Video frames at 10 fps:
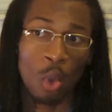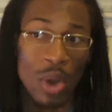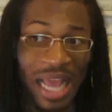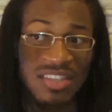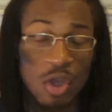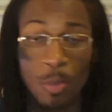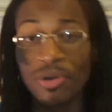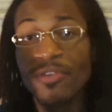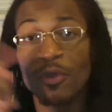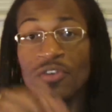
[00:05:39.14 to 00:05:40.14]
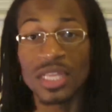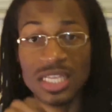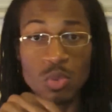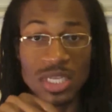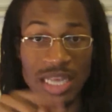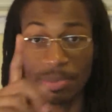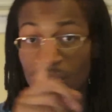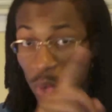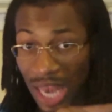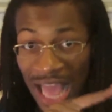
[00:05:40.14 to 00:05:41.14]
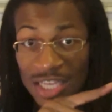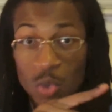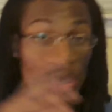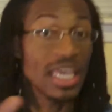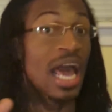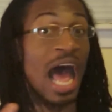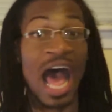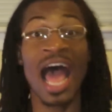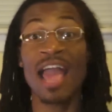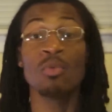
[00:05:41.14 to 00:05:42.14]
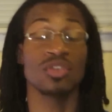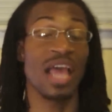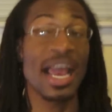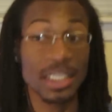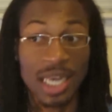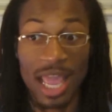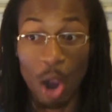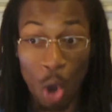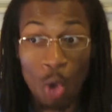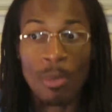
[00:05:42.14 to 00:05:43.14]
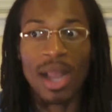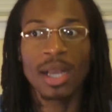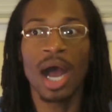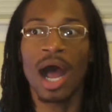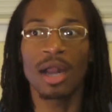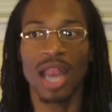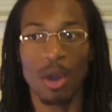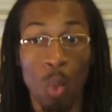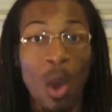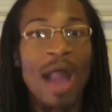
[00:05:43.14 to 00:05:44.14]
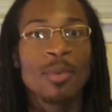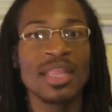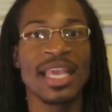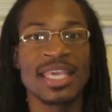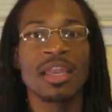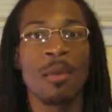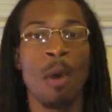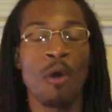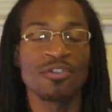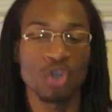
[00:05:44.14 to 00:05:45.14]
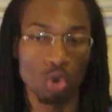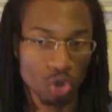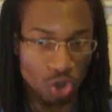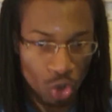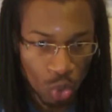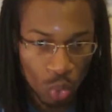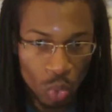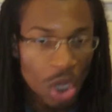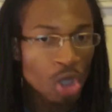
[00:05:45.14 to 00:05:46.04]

when I saw the preview for this week's episode last week, I was actually like, oh my God, like, why would they kill him off so soon?